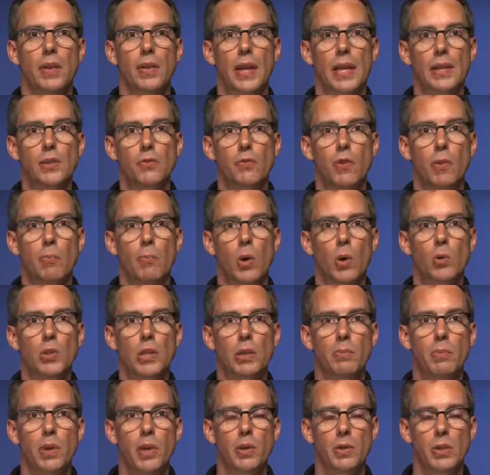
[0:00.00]
That's for
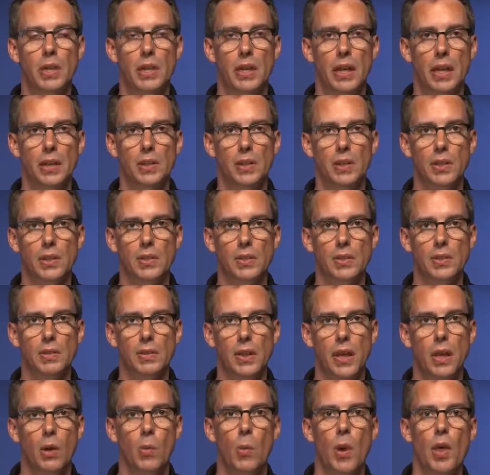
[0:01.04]
multi-mode connectors.
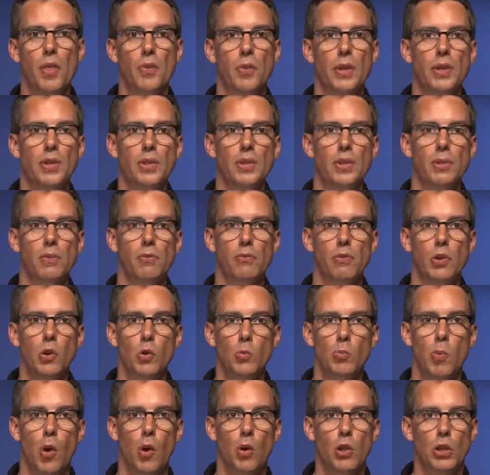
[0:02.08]
Whether it's
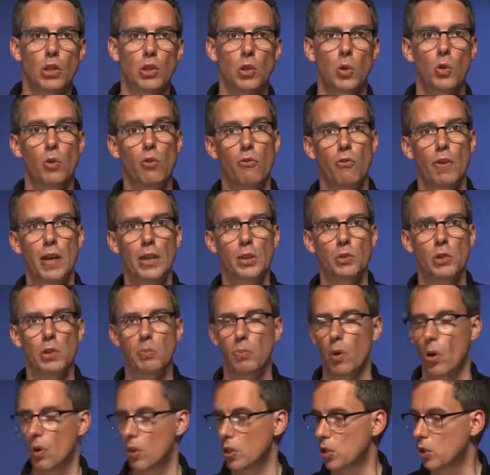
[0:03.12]
field polish or factory
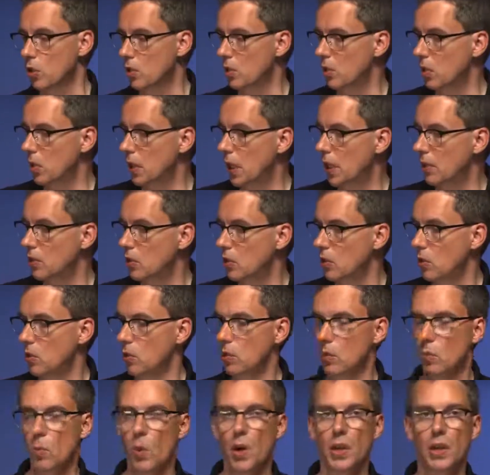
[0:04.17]
polish, you get to
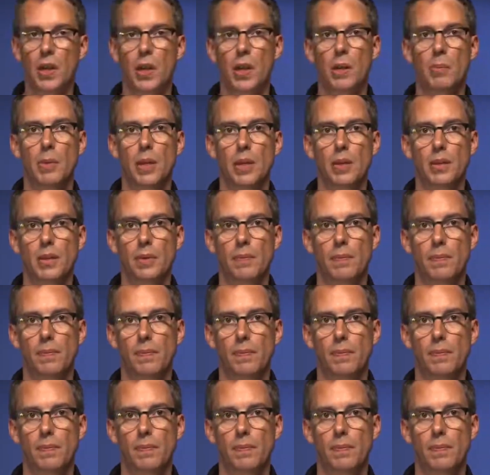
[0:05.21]
use one limit.